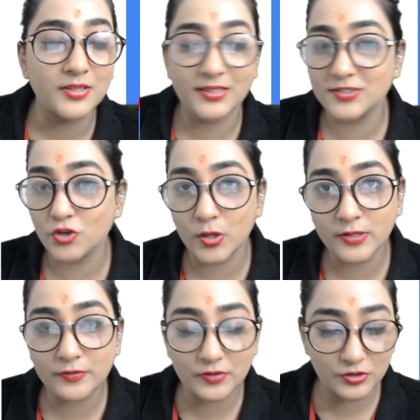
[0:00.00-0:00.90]
That's
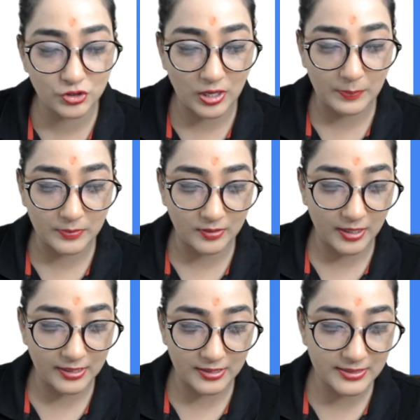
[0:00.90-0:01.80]
not the first chapter,
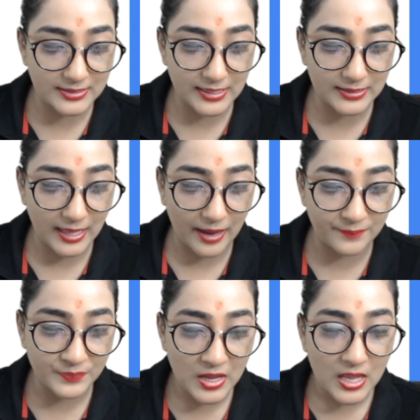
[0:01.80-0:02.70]
I didn't say that.